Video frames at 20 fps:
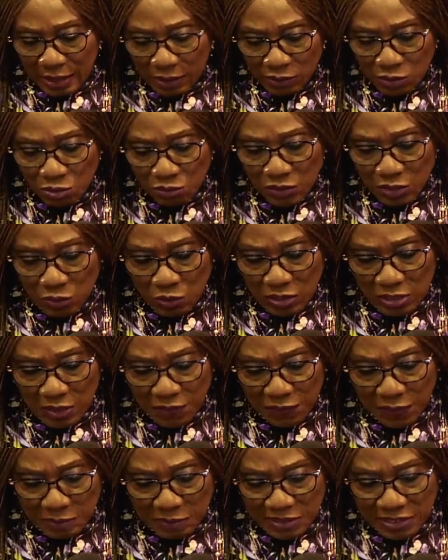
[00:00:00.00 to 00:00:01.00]
I want to read
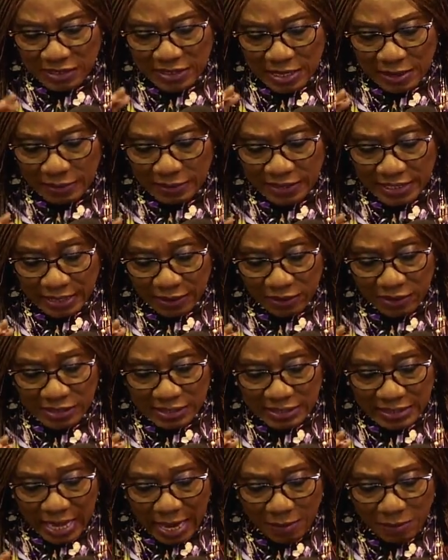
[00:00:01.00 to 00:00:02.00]
quickly from 2
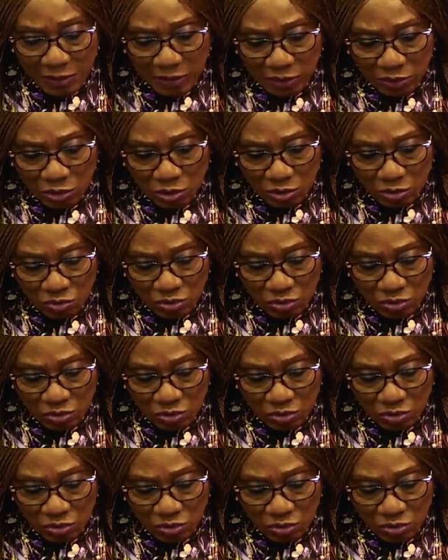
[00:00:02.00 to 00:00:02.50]
Samuel